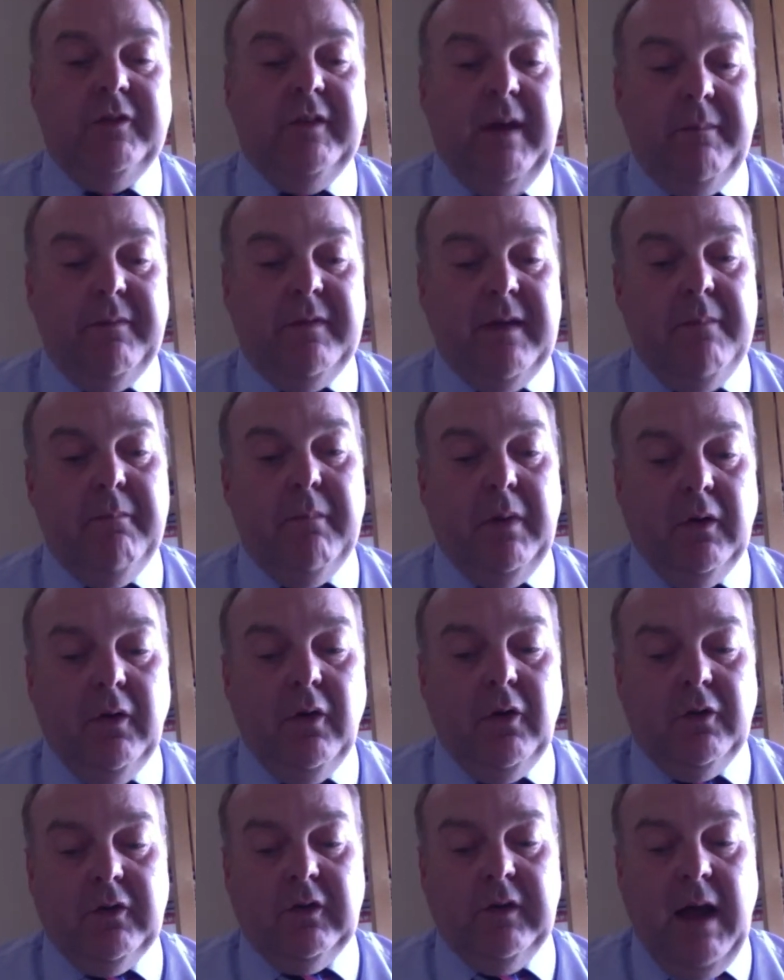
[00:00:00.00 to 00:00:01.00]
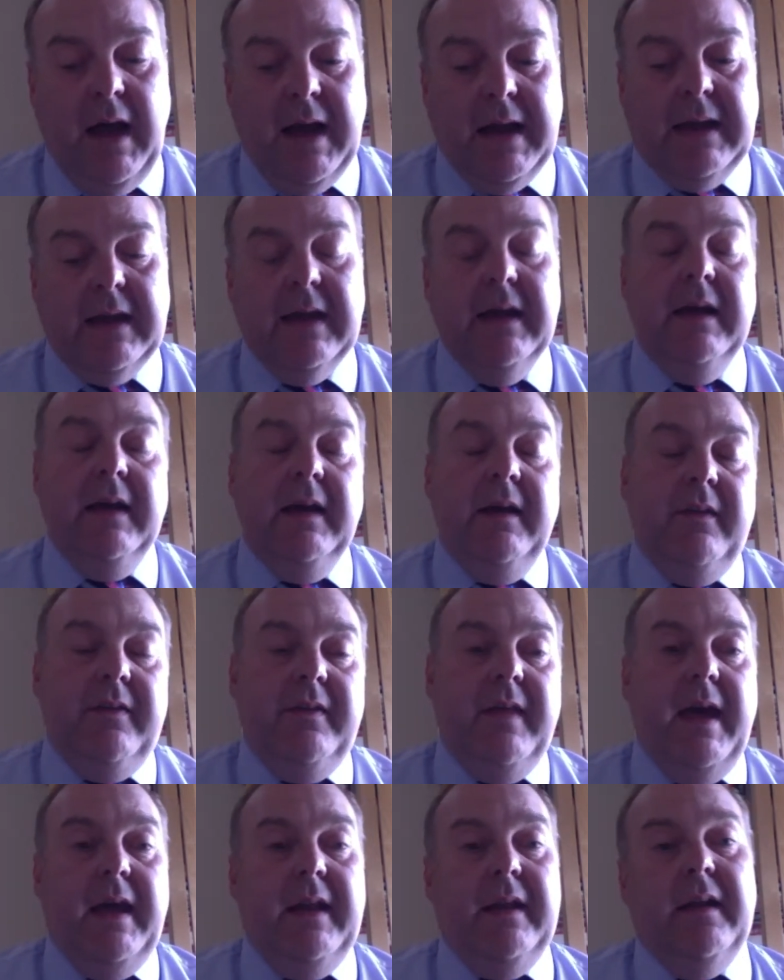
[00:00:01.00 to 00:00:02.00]
September looks like,
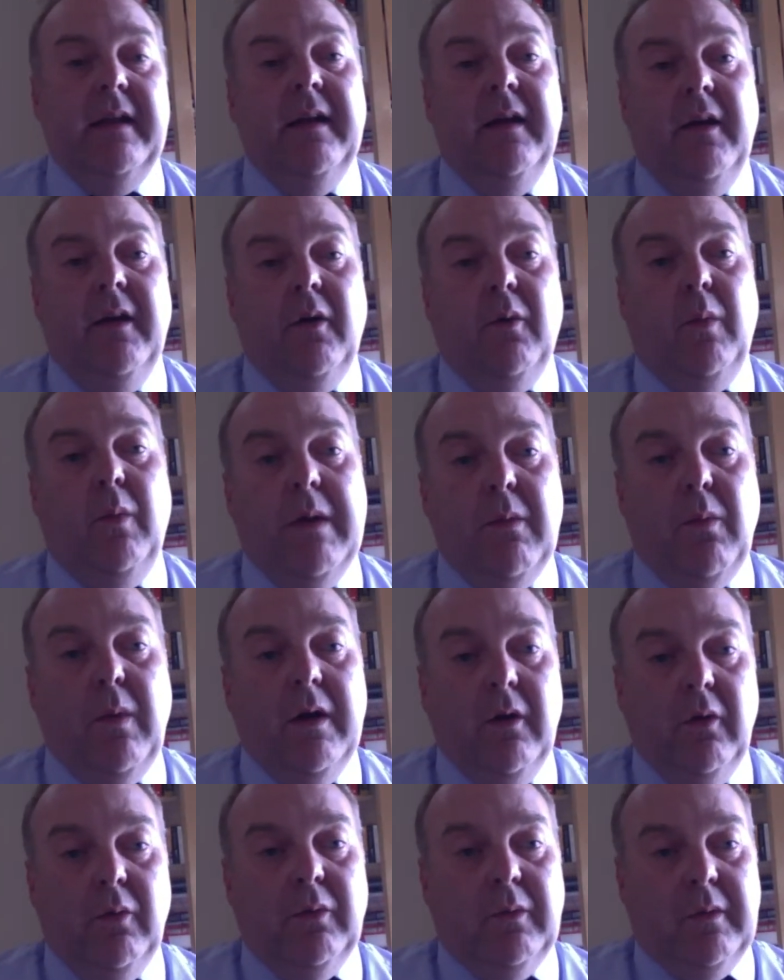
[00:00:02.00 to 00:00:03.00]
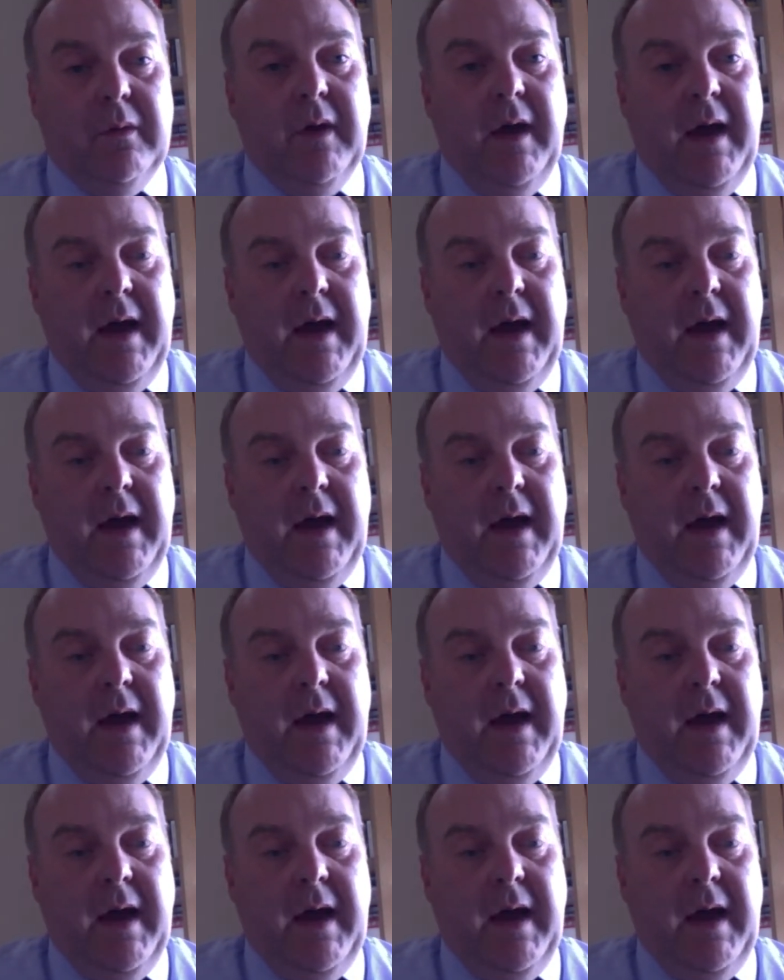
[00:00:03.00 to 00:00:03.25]
then we will